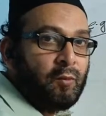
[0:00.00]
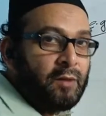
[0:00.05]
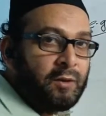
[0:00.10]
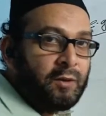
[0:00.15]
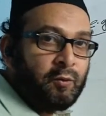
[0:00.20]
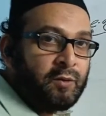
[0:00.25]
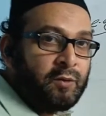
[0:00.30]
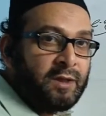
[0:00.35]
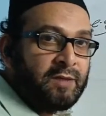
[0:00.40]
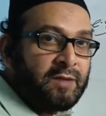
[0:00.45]

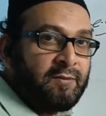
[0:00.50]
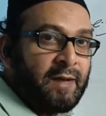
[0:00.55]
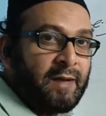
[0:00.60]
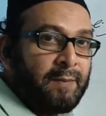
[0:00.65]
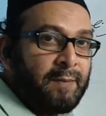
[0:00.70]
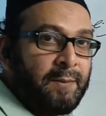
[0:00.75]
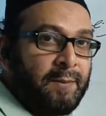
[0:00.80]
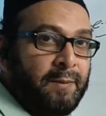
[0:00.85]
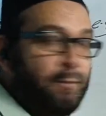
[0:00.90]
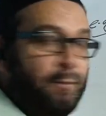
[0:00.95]
Only two things will
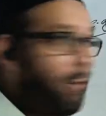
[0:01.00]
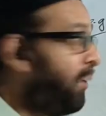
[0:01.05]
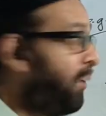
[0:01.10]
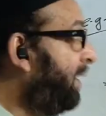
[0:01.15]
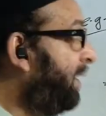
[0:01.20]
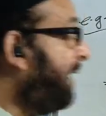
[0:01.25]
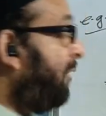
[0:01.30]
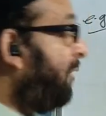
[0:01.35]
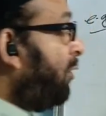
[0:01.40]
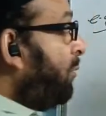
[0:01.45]
happen.
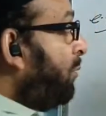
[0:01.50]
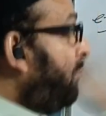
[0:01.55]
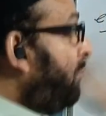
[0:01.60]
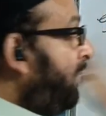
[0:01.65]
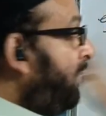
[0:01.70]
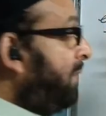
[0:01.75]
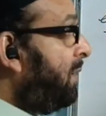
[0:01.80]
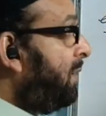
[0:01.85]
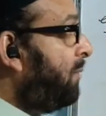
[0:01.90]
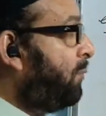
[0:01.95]
Body cannot
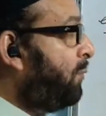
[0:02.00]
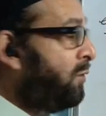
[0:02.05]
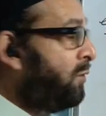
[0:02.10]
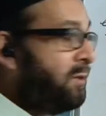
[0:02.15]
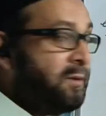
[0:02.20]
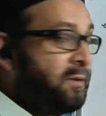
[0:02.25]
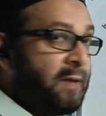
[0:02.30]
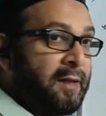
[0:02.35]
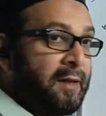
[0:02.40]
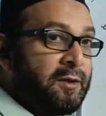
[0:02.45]
move in the
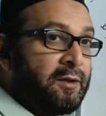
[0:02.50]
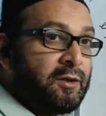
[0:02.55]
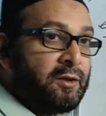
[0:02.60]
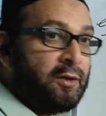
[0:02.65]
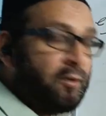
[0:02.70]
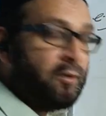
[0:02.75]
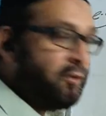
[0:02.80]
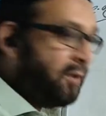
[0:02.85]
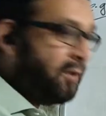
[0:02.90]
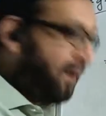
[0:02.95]
opposite direction.
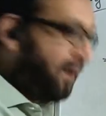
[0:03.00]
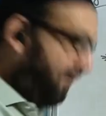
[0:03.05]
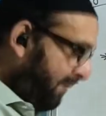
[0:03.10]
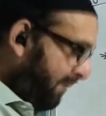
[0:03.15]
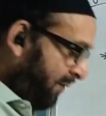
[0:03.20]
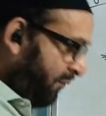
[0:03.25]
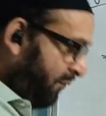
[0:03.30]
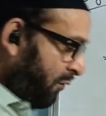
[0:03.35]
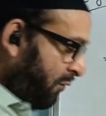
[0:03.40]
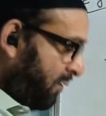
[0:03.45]
So you are
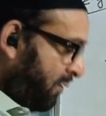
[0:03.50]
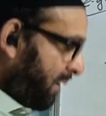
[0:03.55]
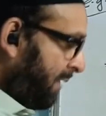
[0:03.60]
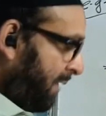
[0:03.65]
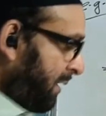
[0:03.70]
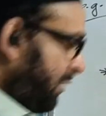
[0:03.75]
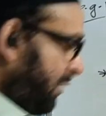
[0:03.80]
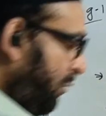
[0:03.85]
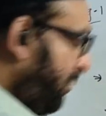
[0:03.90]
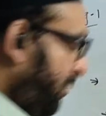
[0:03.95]
giving a force
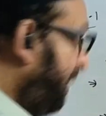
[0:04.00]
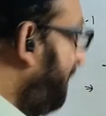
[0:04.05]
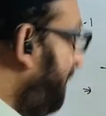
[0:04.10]
like this.